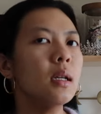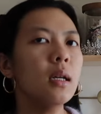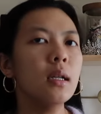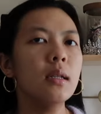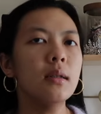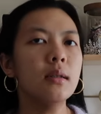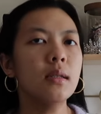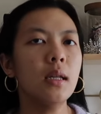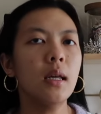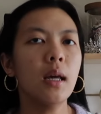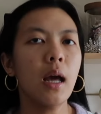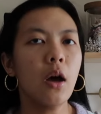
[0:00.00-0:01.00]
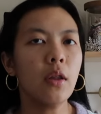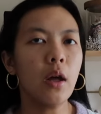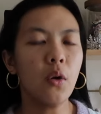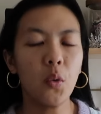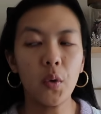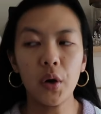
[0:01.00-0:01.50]
and seeing how
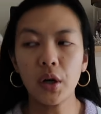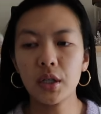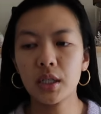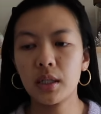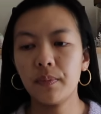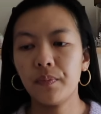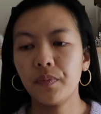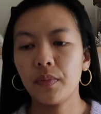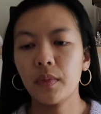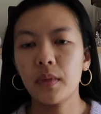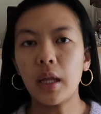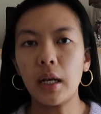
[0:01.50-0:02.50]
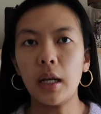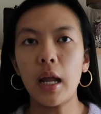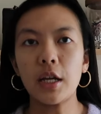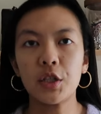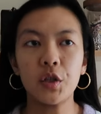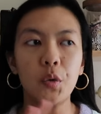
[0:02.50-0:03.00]
that works, that it
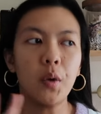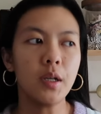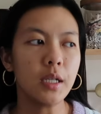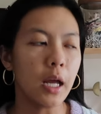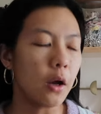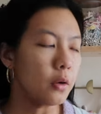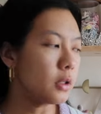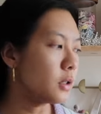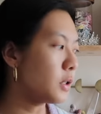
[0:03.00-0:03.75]
actually worked out.